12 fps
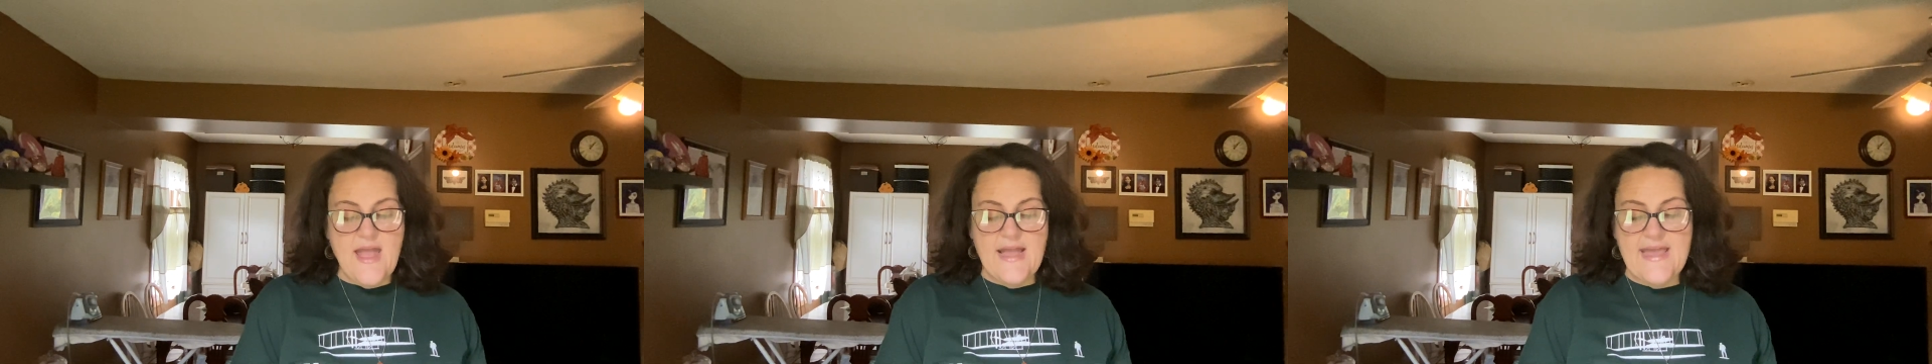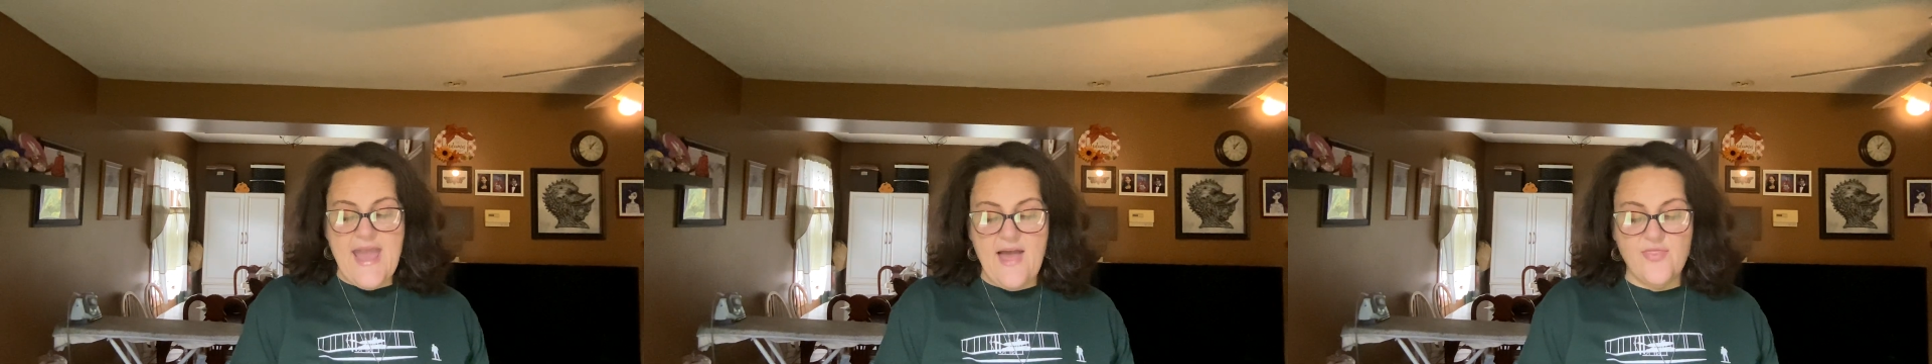
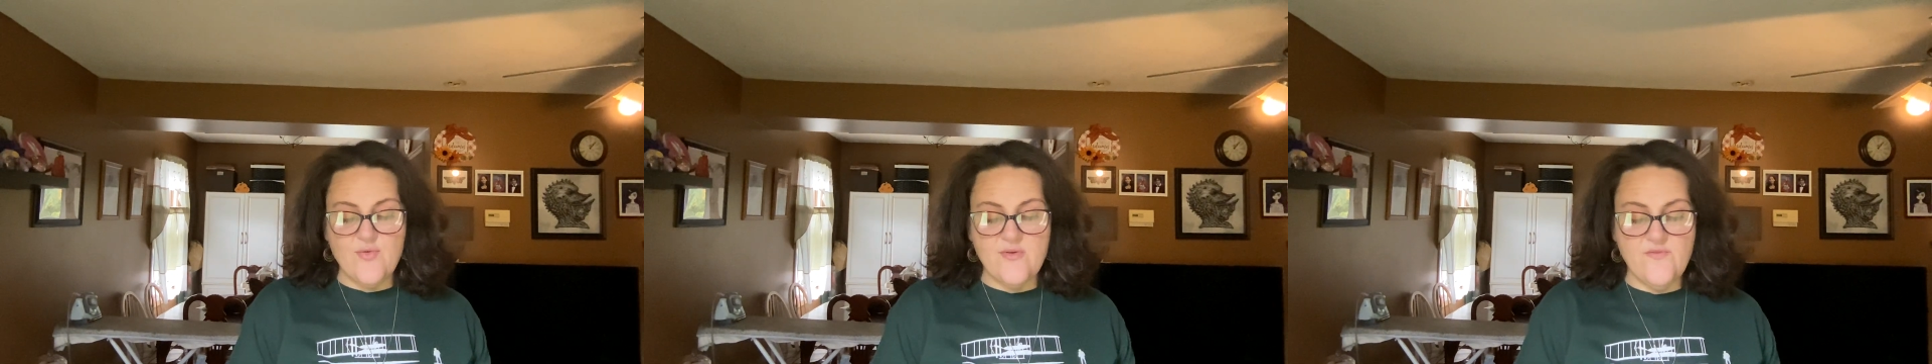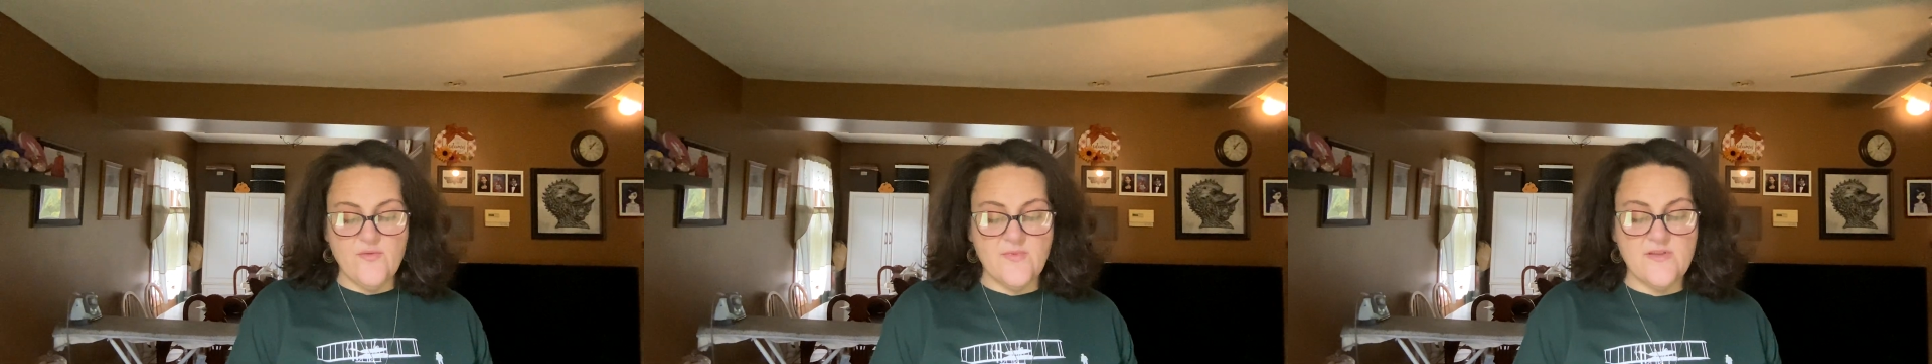Catherine
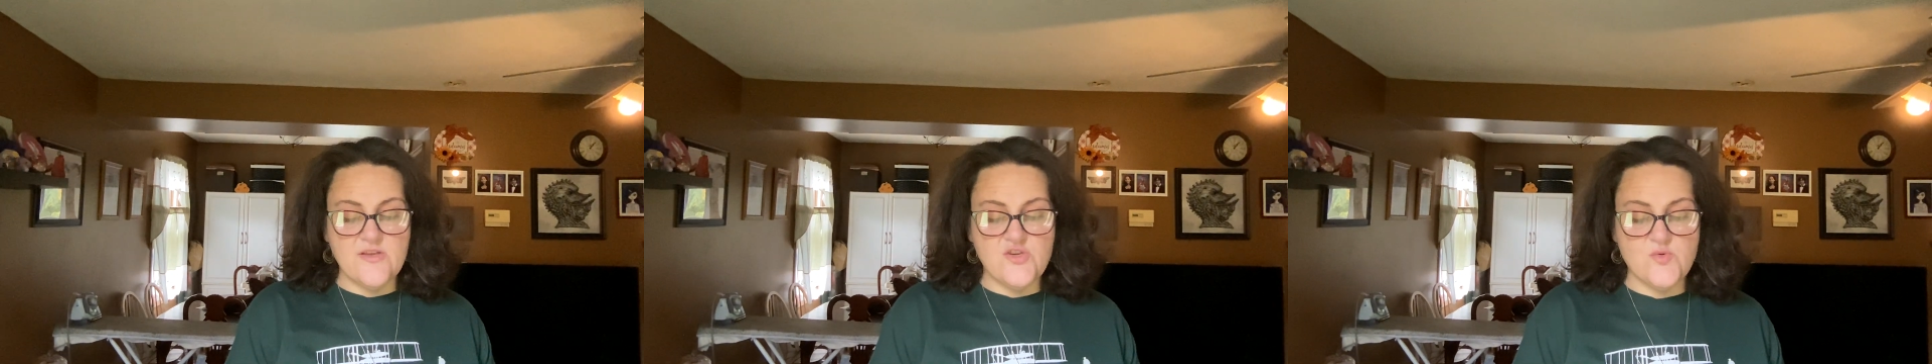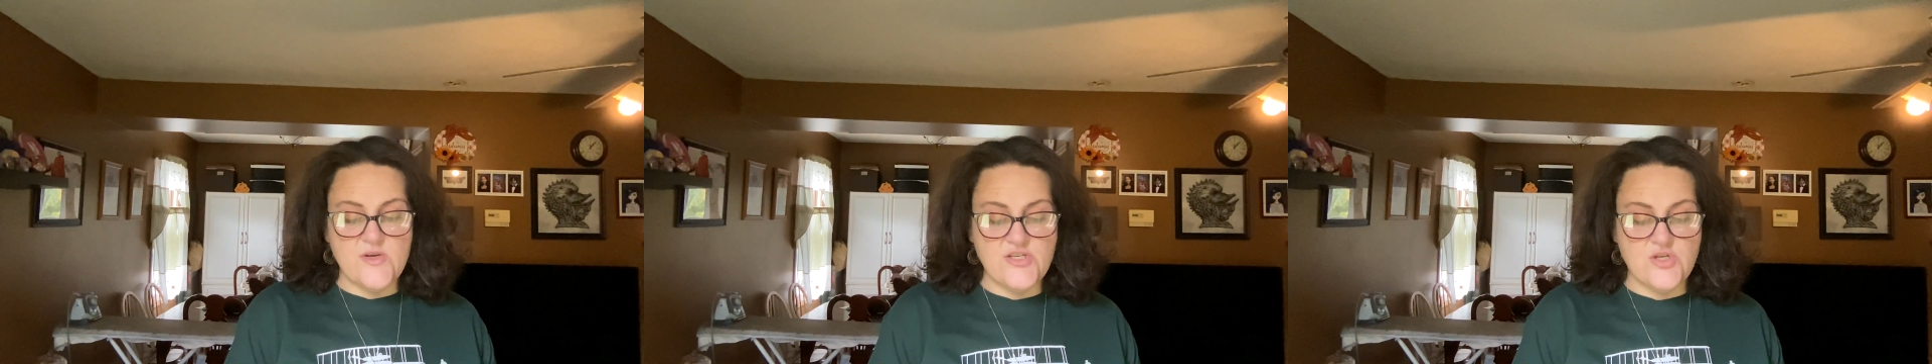from
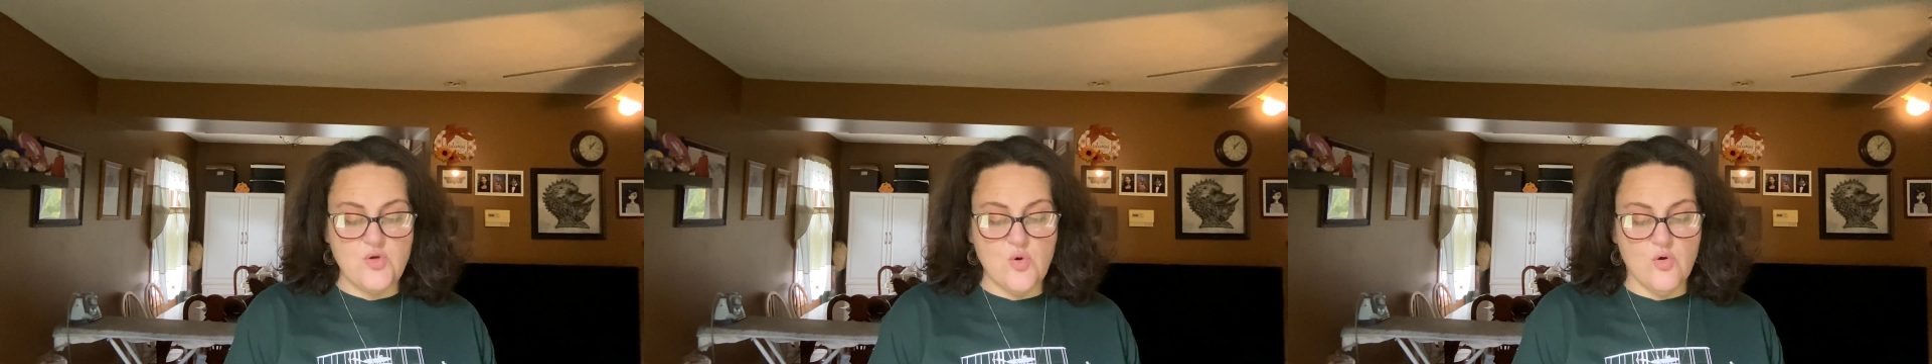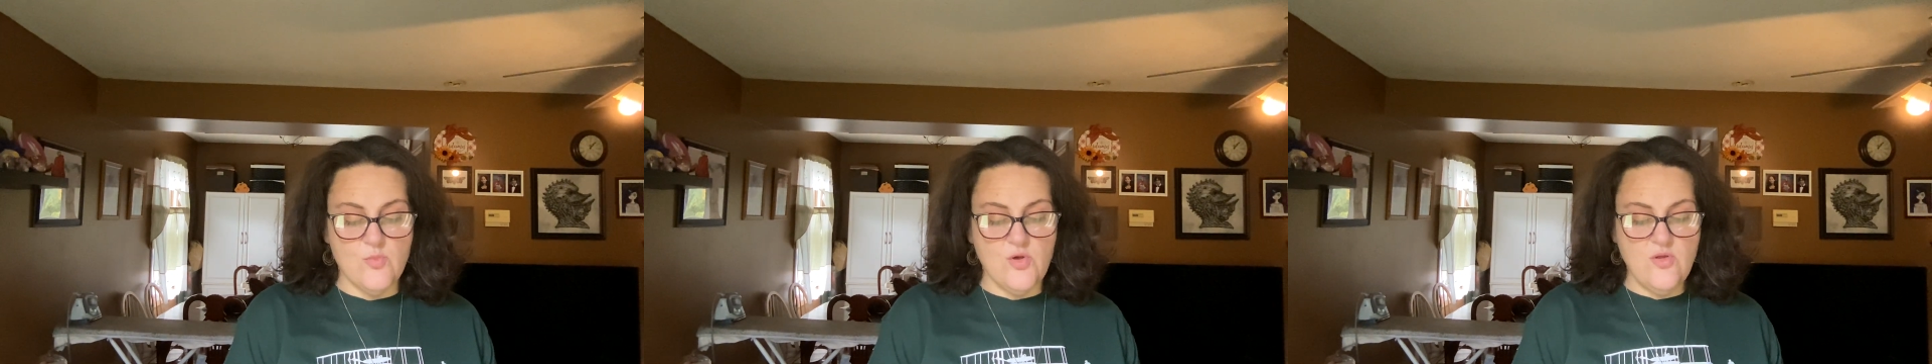Stitchuation
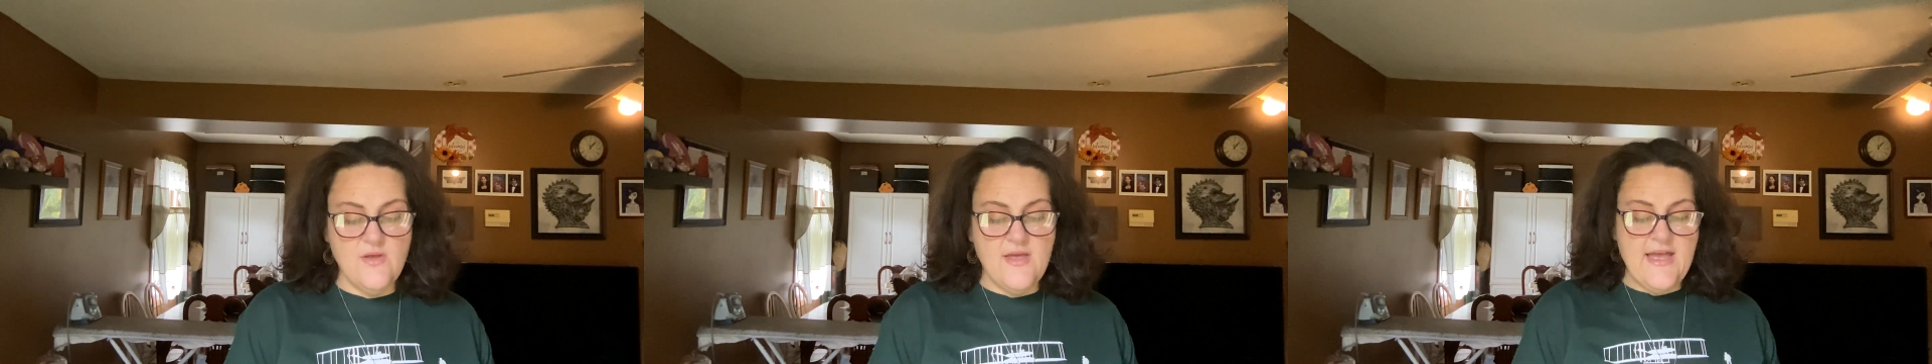Normal,